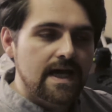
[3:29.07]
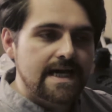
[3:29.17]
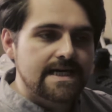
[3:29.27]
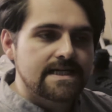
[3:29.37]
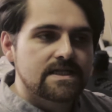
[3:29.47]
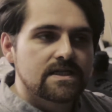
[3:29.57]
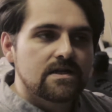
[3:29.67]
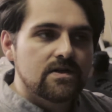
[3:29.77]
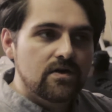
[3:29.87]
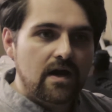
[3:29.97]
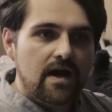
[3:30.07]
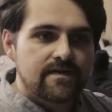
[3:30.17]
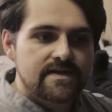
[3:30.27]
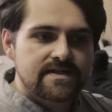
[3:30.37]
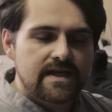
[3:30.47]
and look
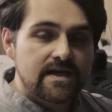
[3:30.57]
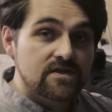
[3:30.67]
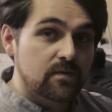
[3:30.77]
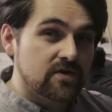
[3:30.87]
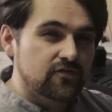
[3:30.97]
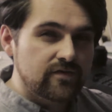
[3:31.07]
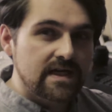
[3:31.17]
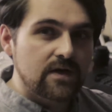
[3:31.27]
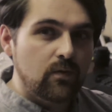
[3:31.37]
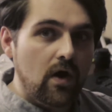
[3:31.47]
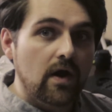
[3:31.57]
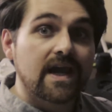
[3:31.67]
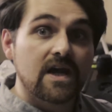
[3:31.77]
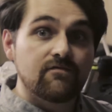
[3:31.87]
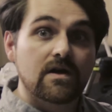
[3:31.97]
at the scenes which really
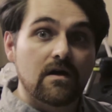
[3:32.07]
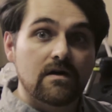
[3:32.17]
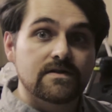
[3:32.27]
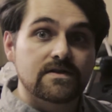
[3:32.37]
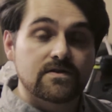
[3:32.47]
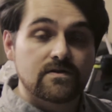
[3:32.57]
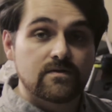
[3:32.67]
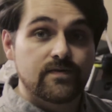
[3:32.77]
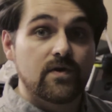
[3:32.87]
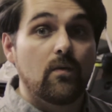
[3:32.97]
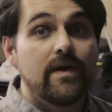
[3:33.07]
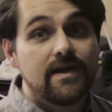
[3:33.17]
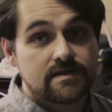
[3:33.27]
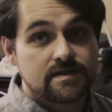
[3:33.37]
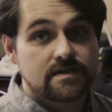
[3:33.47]
work in regards to your
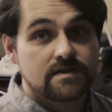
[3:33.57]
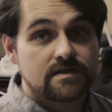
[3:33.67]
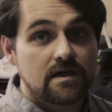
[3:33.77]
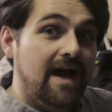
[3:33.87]
weaknesses,